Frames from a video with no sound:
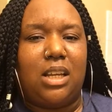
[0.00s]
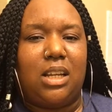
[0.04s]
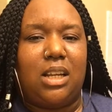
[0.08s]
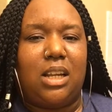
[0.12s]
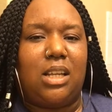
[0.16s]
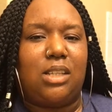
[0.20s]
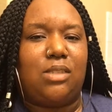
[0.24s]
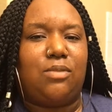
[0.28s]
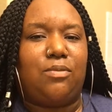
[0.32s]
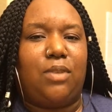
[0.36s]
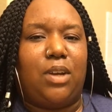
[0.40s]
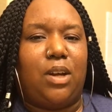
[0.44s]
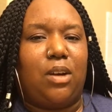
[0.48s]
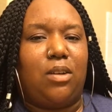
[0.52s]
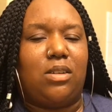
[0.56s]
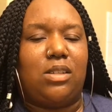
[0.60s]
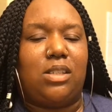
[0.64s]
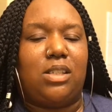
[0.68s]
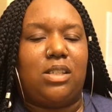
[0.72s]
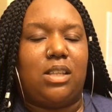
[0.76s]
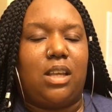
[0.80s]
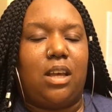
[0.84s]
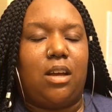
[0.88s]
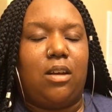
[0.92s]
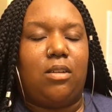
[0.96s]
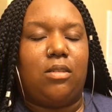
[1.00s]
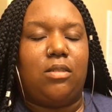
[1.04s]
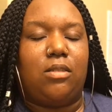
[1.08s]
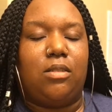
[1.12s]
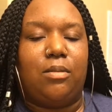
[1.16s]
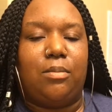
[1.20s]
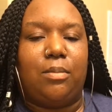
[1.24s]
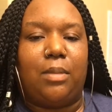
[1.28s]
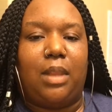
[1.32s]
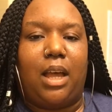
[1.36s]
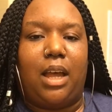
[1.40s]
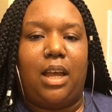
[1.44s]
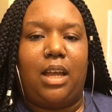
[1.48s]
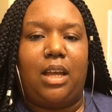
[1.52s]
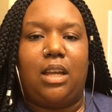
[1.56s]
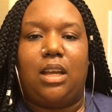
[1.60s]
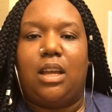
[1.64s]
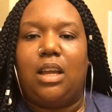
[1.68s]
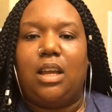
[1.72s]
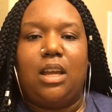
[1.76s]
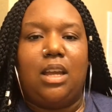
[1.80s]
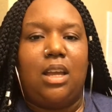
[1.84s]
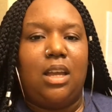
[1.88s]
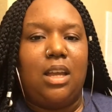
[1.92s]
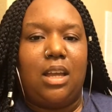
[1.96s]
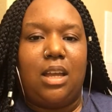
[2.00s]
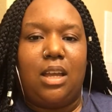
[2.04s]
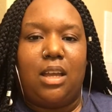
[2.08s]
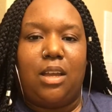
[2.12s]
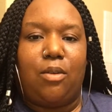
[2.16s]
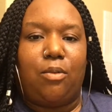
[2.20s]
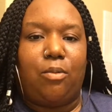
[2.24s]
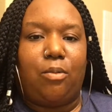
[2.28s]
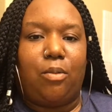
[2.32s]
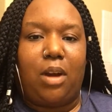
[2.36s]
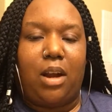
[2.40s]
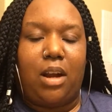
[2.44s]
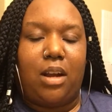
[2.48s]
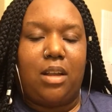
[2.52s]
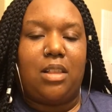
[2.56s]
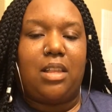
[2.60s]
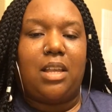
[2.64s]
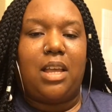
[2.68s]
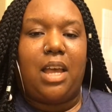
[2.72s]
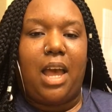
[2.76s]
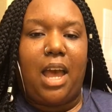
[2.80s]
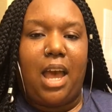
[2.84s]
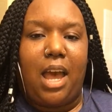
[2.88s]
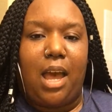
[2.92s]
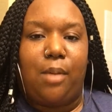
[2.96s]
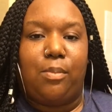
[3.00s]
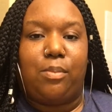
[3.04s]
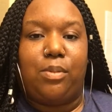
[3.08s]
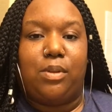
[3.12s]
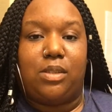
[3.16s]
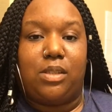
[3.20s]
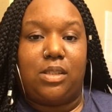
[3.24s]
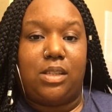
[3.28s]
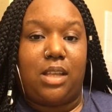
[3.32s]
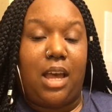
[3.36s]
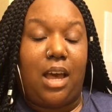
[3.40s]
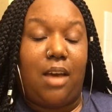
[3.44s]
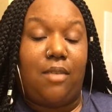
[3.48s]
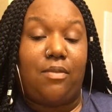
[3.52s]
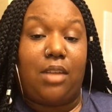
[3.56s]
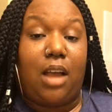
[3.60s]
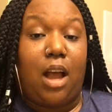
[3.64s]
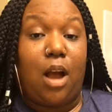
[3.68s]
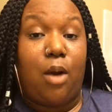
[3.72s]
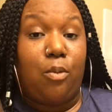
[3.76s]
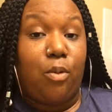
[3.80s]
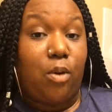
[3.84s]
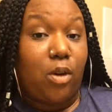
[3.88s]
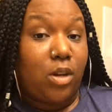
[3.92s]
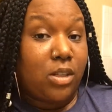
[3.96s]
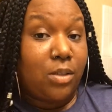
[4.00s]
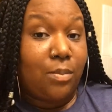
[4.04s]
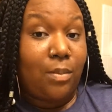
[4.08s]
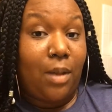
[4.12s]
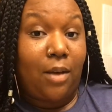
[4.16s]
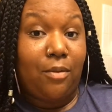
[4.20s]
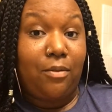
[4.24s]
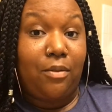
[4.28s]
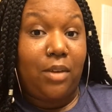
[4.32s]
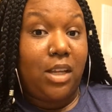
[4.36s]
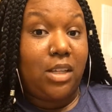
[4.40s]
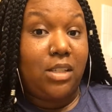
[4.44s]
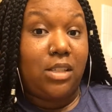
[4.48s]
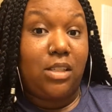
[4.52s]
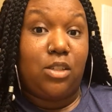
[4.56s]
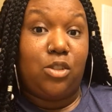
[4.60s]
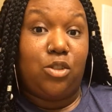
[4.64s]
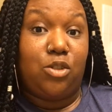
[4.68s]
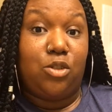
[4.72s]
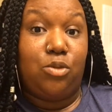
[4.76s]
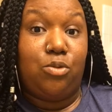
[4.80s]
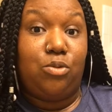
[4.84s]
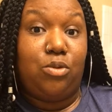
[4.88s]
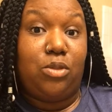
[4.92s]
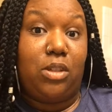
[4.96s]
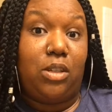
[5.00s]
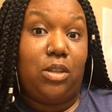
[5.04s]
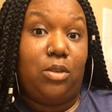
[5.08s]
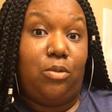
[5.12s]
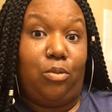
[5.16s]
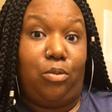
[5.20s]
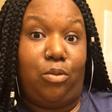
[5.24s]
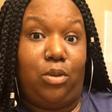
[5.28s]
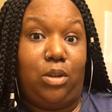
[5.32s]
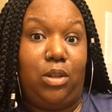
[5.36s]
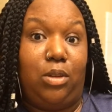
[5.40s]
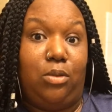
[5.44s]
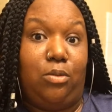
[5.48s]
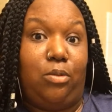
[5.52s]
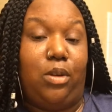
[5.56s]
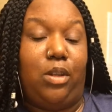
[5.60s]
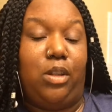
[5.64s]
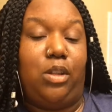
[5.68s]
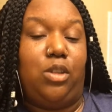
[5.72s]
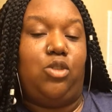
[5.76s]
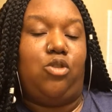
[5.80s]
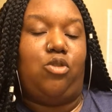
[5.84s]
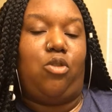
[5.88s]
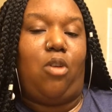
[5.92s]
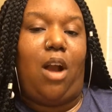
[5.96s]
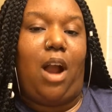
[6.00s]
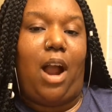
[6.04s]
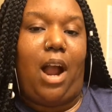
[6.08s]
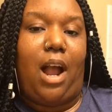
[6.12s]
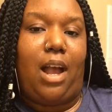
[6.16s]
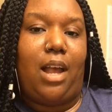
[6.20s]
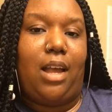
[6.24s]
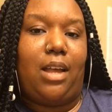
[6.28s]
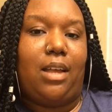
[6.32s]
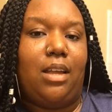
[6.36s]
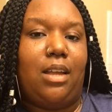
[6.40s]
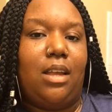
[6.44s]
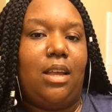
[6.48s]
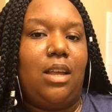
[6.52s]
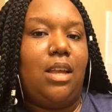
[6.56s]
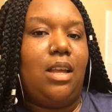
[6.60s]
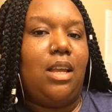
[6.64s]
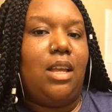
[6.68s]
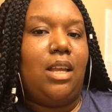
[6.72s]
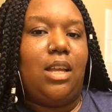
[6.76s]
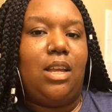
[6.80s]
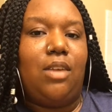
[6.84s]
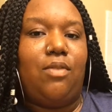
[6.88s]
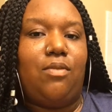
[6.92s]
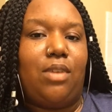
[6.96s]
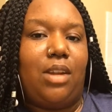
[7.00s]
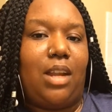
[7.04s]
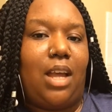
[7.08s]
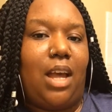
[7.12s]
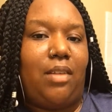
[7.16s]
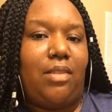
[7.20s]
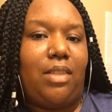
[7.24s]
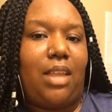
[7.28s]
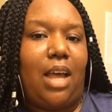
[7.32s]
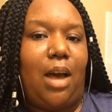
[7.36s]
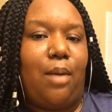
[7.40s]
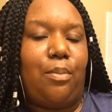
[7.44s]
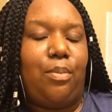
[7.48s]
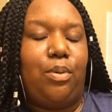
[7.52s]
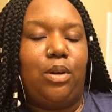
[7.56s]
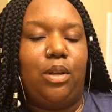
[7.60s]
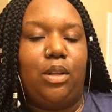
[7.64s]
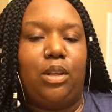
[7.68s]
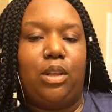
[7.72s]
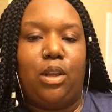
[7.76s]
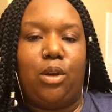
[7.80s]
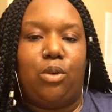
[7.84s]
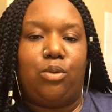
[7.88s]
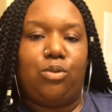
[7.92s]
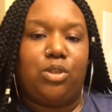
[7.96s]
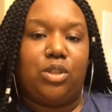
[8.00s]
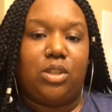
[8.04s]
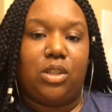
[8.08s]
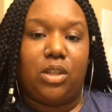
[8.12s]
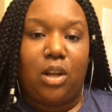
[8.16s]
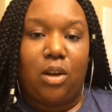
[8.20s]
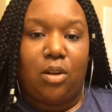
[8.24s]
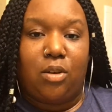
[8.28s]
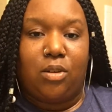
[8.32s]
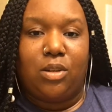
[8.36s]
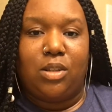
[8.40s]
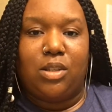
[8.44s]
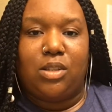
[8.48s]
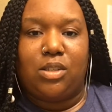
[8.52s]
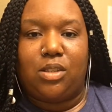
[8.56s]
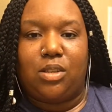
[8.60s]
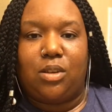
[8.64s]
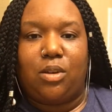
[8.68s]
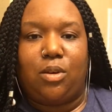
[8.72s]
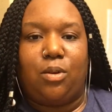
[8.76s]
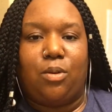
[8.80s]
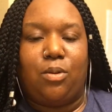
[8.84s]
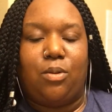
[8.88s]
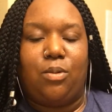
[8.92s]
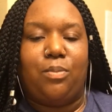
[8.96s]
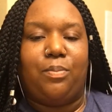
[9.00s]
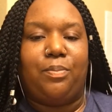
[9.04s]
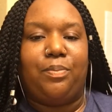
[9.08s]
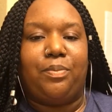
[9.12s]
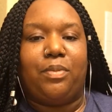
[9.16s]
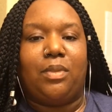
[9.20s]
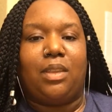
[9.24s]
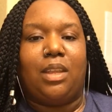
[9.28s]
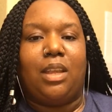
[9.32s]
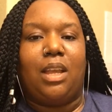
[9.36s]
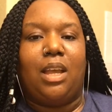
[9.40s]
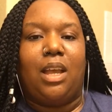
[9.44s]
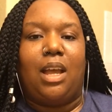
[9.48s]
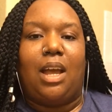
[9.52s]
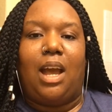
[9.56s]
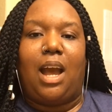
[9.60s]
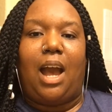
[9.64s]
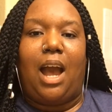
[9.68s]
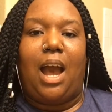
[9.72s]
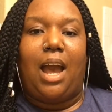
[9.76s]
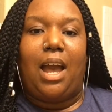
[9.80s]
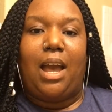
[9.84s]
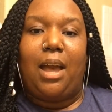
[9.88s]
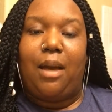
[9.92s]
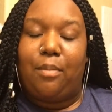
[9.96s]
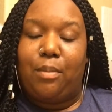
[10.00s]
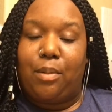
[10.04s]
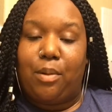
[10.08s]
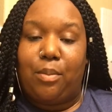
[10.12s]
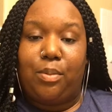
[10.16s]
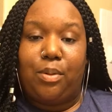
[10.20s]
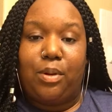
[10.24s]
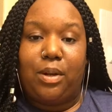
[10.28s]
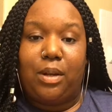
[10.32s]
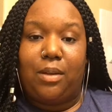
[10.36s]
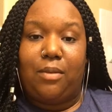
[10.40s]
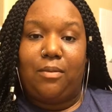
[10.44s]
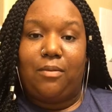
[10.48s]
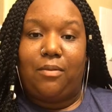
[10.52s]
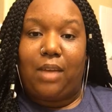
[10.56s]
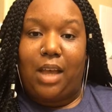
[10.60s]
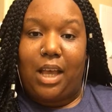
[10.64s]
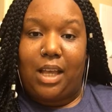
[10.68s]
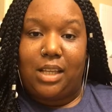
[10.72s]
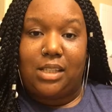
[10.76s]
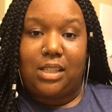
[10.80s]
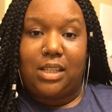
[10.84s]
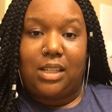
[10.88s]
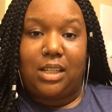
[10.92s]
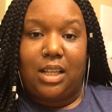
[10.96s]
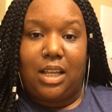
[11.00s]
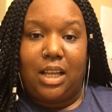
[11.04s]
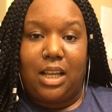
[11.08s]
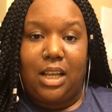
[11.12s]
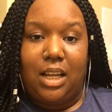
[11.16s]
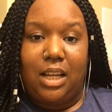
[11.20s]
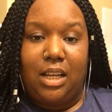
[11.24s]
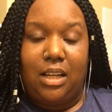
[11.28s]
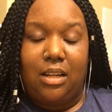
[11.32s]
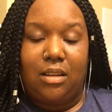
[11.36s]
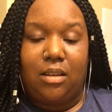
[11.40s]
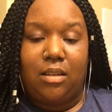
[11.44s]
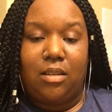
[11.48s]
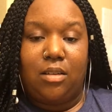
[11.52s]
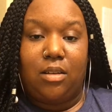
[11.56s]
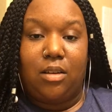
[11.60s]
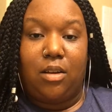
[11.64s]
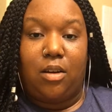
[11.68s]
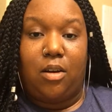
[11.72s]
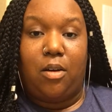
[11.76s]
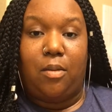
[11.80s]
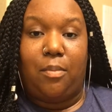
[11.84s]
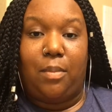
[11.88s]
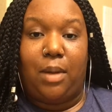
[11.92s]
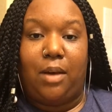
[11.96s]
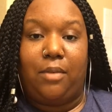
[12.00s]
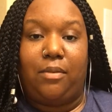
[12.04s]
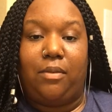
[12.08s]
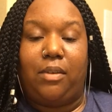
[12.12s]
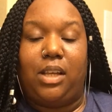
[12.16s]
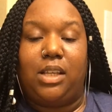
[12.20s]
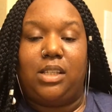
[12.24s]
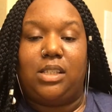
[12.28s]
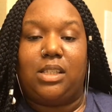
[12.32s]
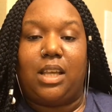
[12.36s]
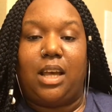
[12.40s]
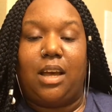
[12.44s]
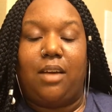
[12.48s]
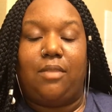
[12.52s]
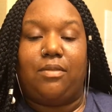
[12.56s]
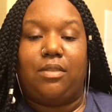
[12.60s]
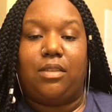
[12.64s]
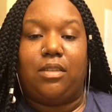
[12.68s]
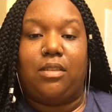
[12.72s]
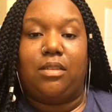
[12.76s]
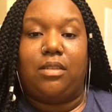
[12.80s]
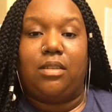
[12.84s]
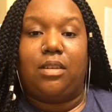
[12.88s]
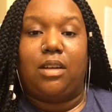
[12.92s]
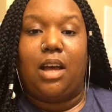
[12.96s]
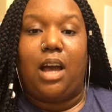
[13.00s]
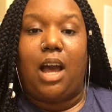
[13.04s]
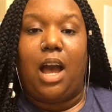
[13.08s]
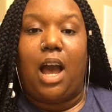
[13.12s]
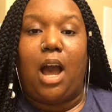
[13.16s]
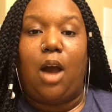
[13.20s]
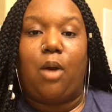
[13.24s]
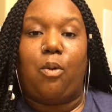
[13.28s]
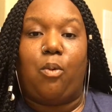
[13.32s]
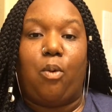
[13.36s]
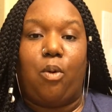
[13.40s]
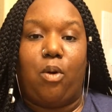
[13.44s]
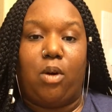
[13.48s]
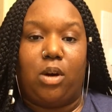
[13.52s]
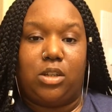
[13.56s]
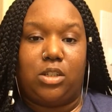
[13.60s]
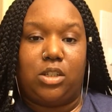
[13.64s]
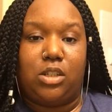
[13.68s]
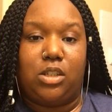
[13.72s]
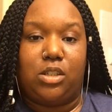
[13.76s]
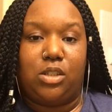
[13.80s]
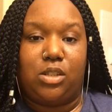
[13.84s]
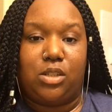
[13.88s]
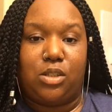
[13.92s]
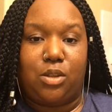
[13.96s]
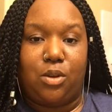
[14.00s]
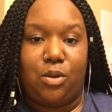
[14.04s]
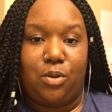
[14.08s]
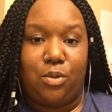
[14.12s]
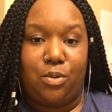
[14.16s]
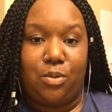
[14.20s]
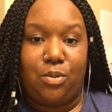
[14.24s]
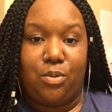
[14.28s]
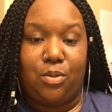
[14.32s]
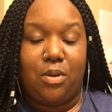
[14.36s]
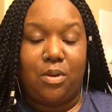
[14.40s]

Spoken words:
and it's very seldom, like it rarely happens. After I wash my face, it's usually really, really dry, even after I put lotion on it. So I have been putting Vaseline on my face after I wash it. So